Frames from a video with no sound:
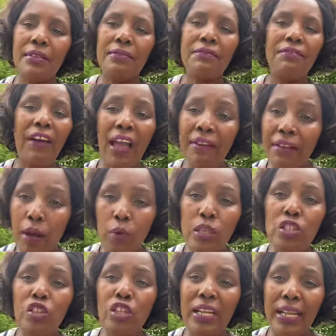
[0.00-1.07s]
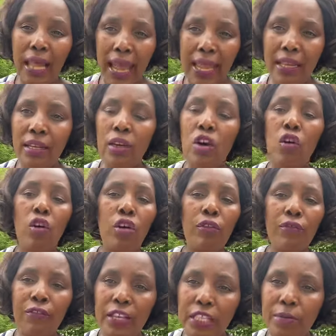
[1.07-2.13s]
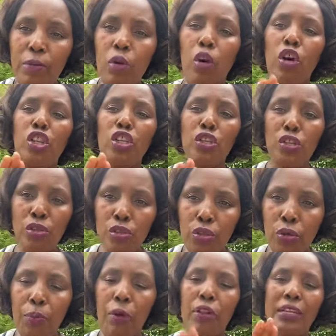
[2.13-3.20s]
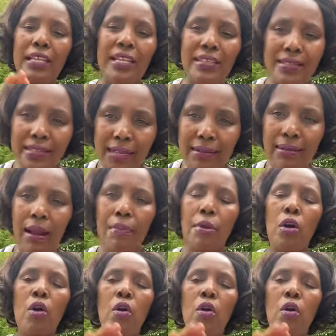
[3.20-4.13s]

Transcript: five hours online on facebook on youtube on instagram